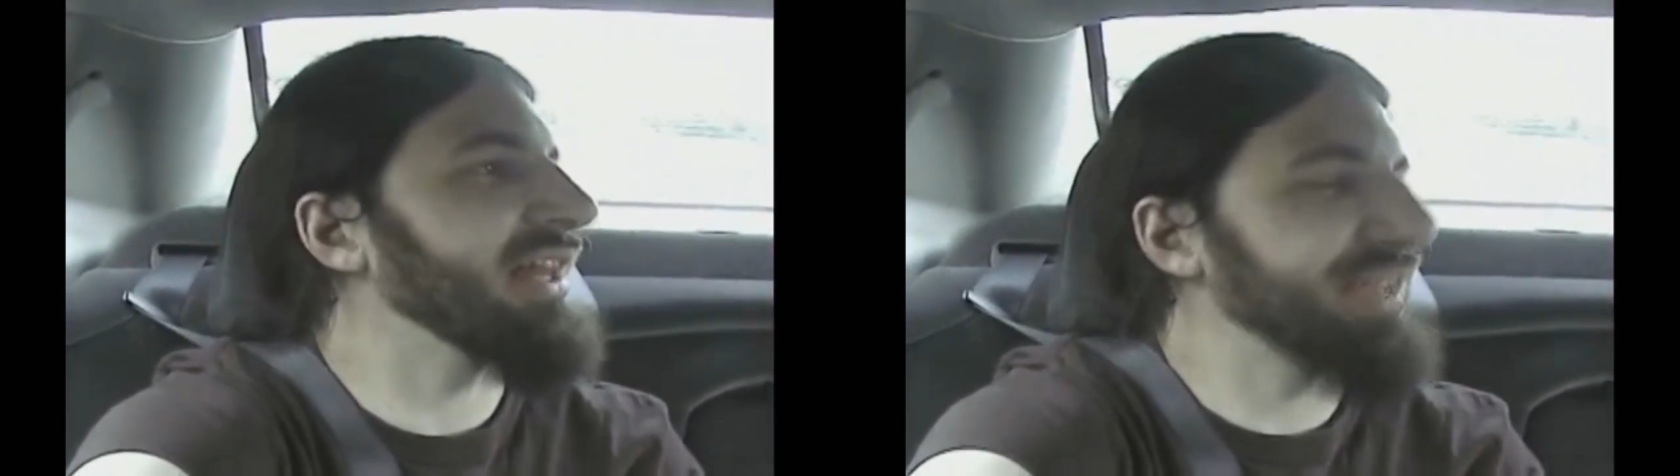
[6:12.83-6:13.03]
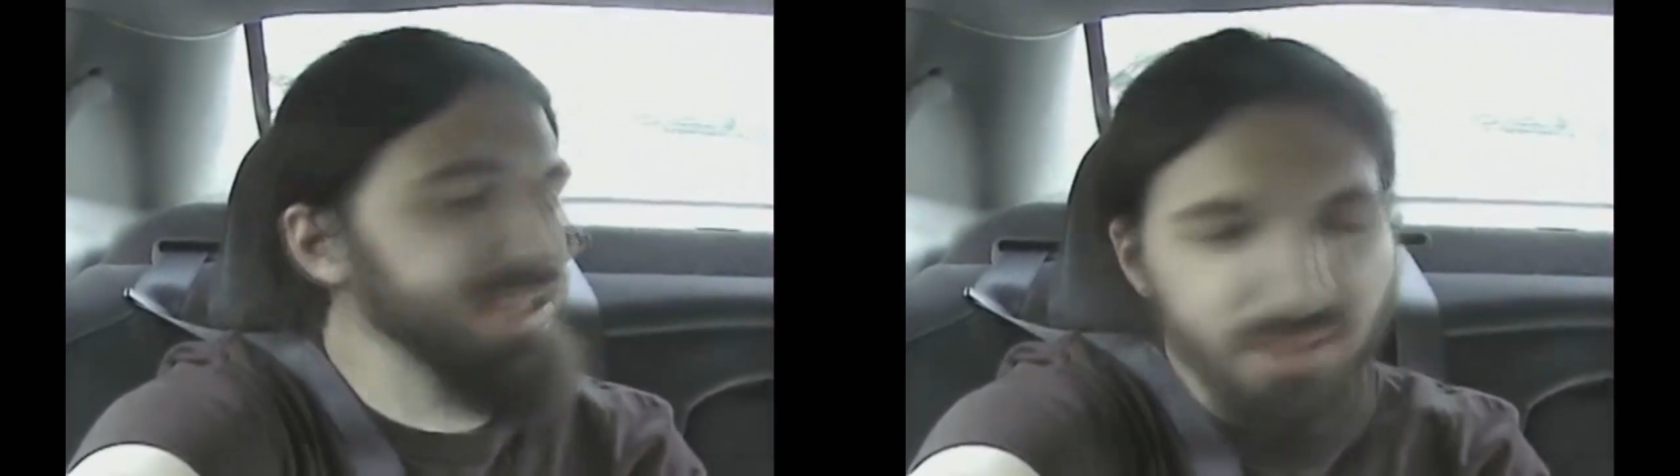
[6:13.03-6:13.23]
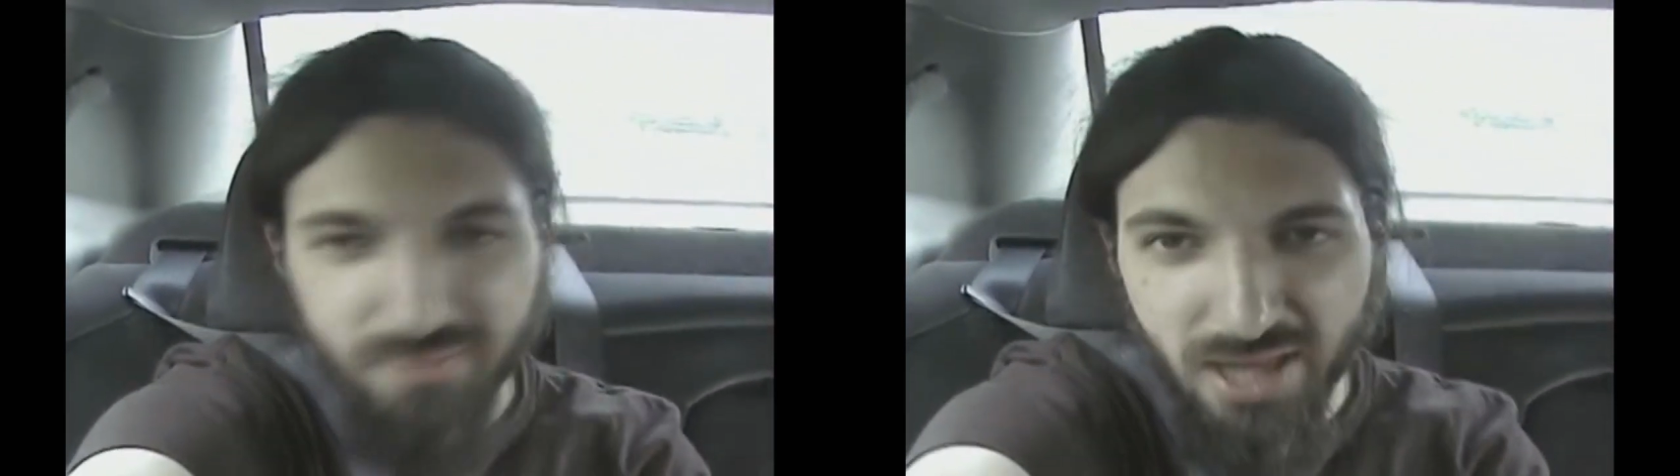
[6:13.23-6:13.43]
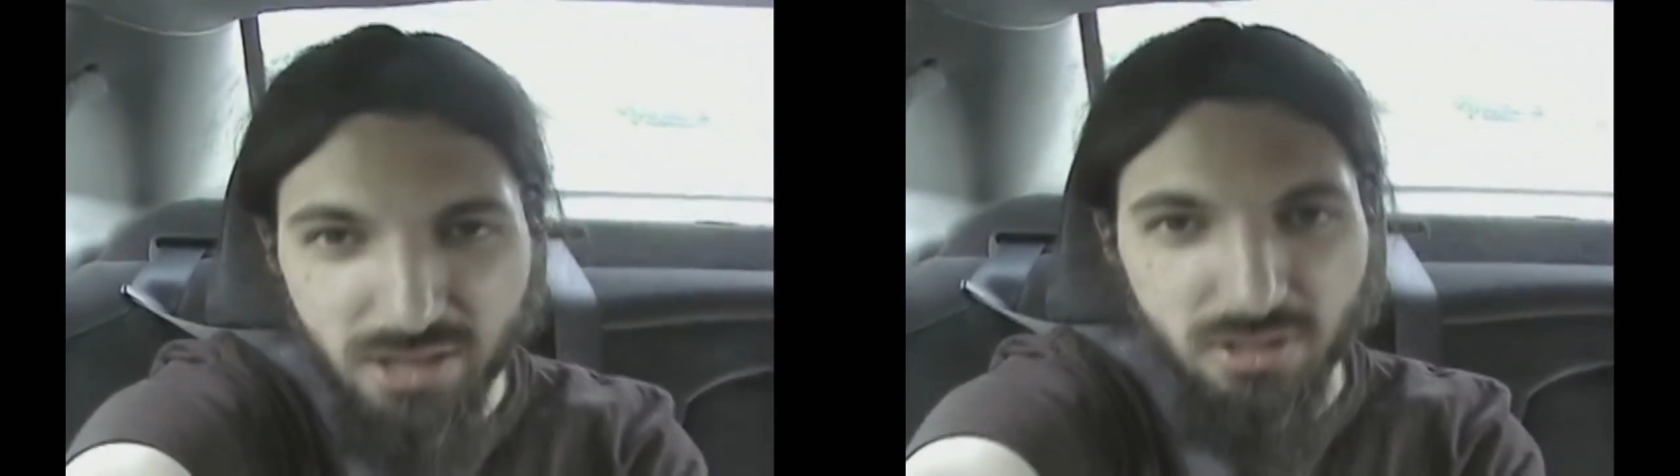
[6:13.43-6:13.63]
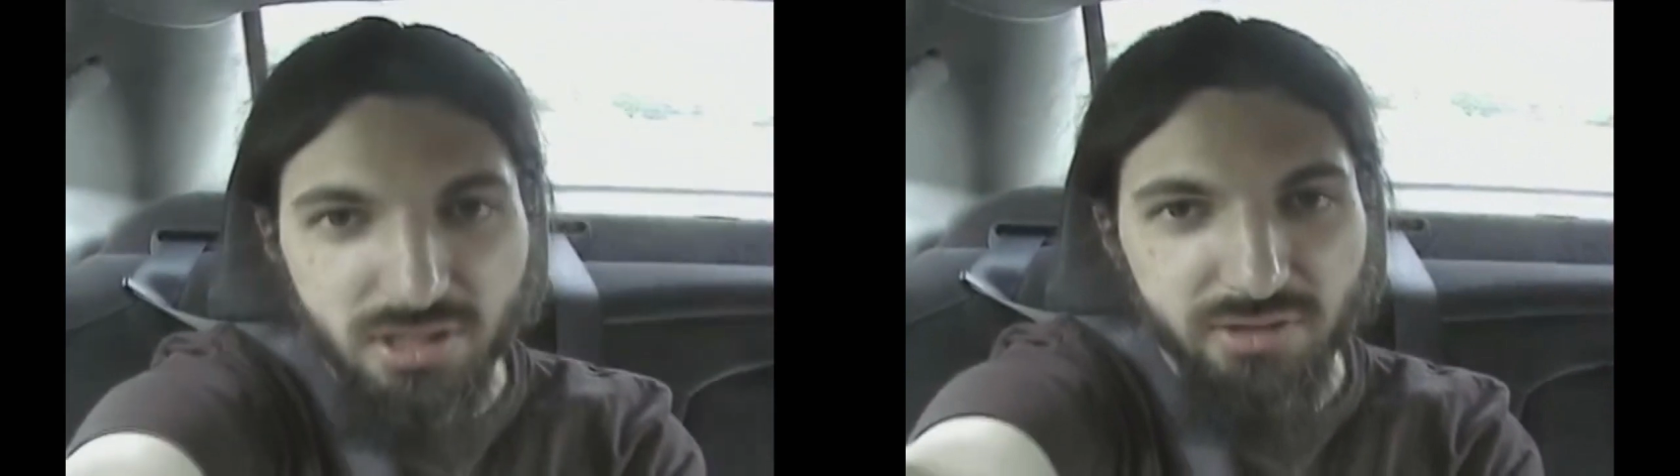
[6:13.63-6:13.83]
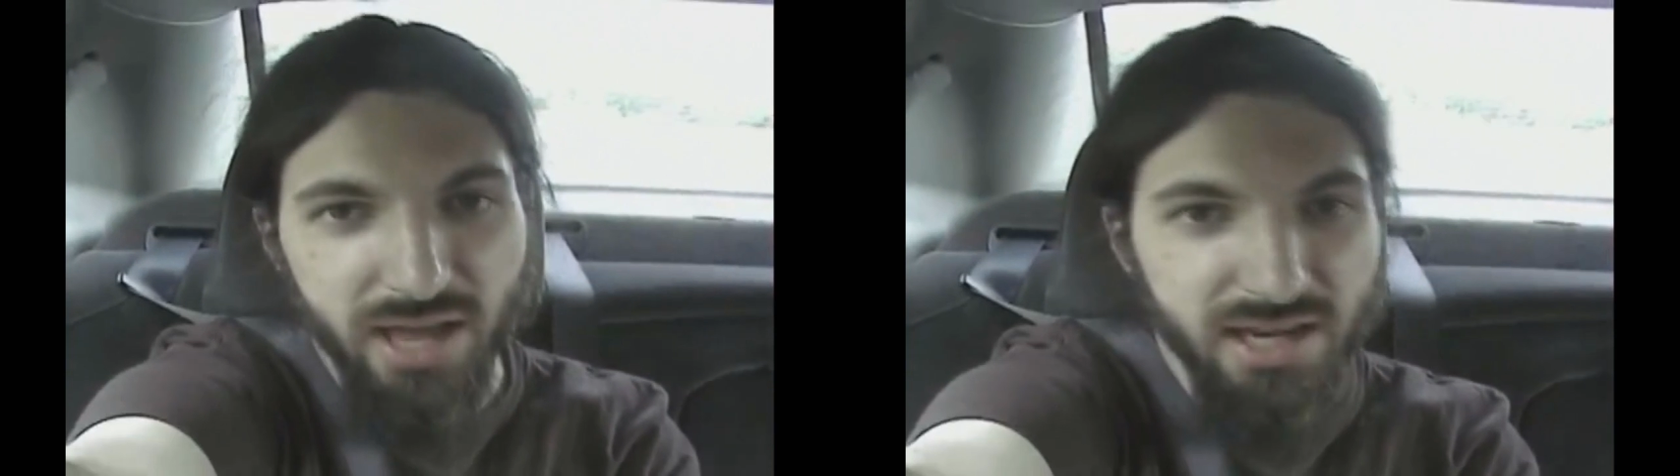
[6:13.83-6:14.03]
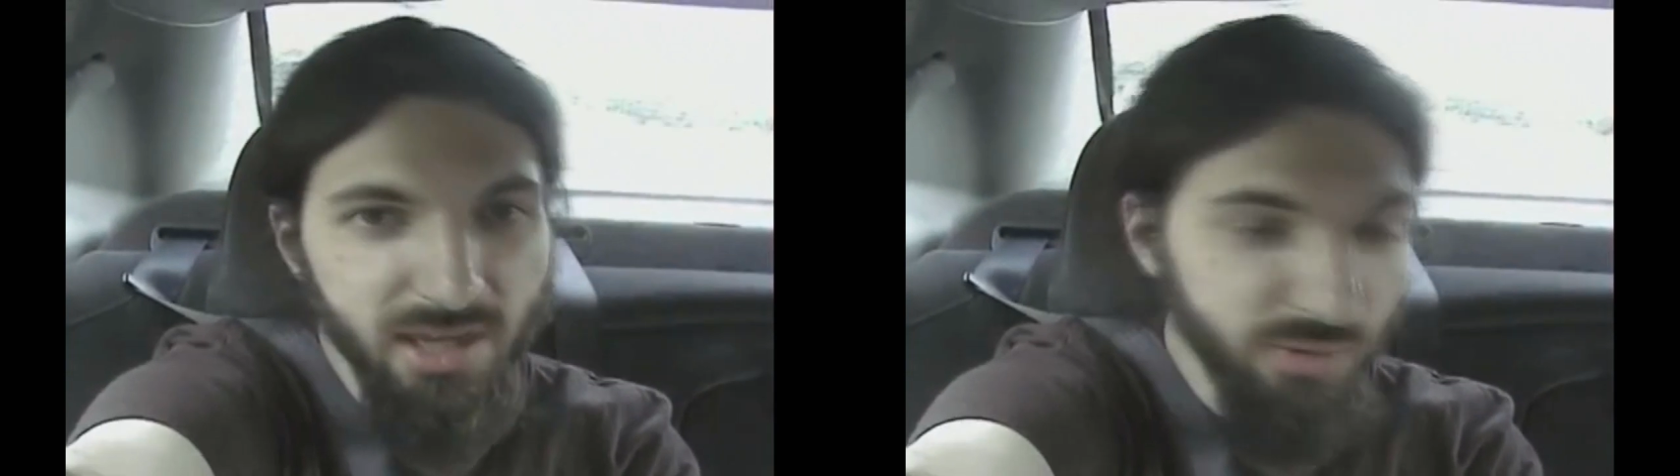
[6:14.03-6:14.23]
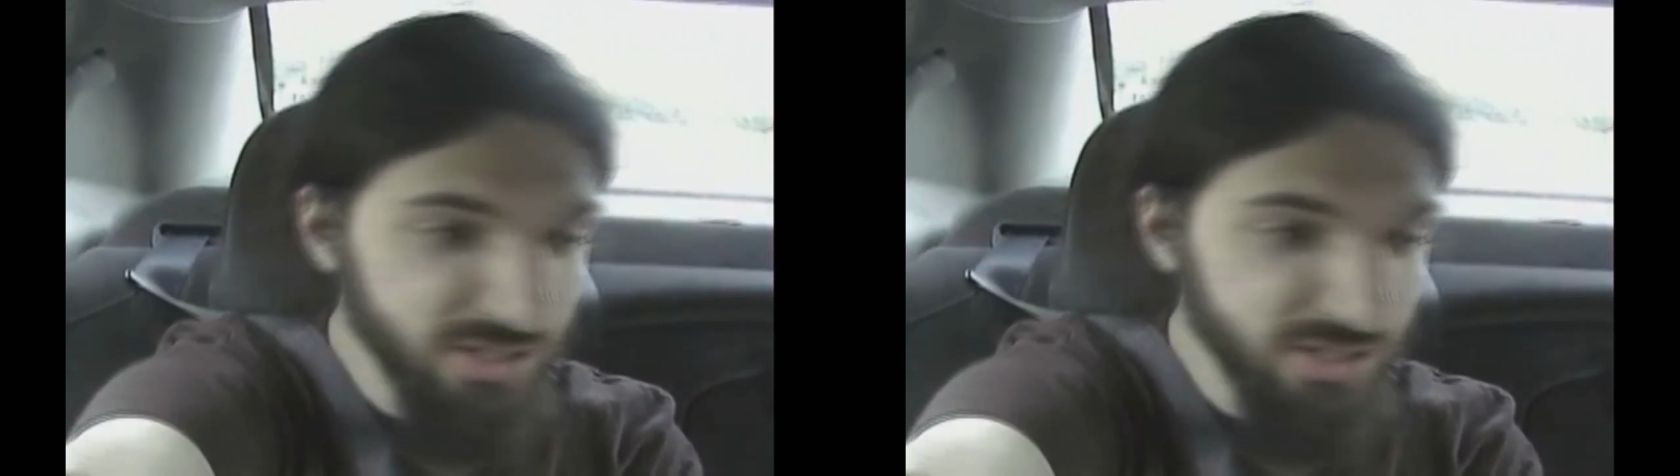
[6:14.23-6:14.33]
Dance Masters United,